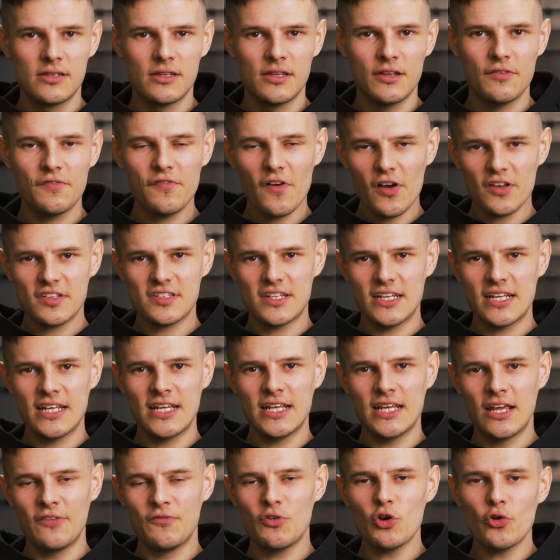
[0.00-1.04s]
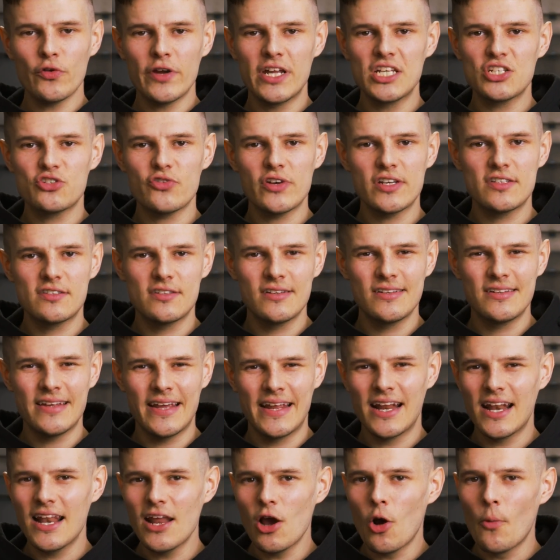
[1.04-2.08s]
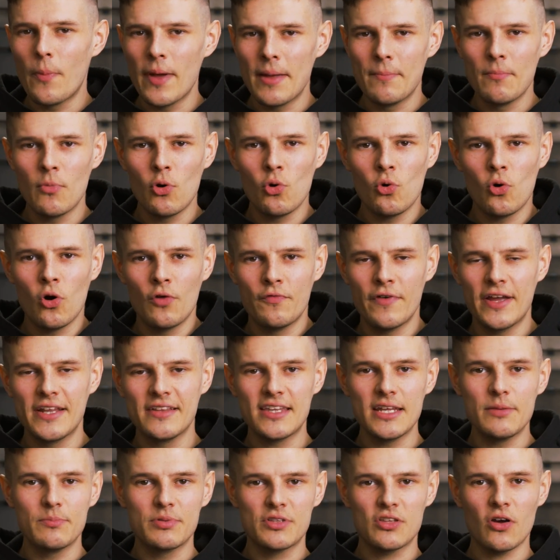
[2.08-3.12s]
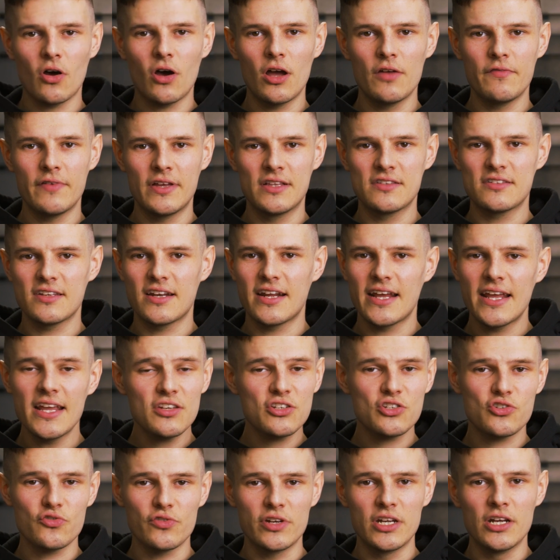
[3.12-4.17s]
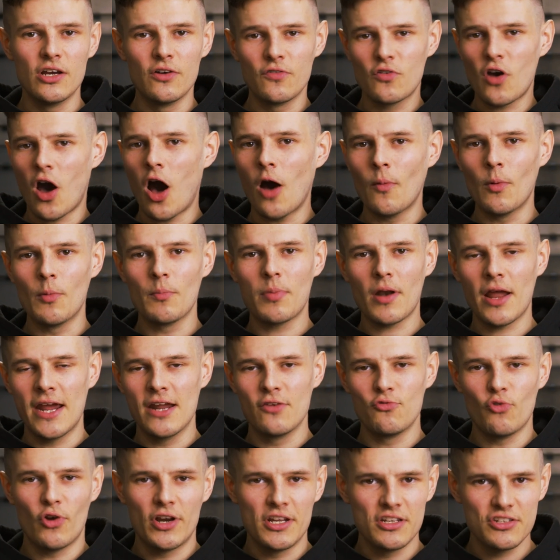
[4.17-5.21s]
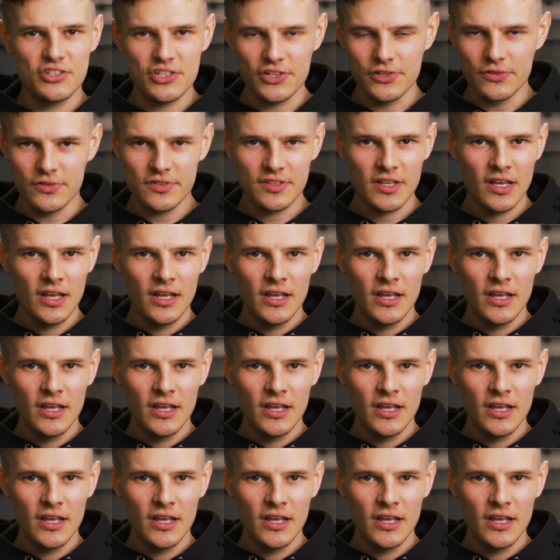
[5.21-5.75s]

Firstly, if you're interested in a little bit more of a deep dive into the history of carbon plated running shoes,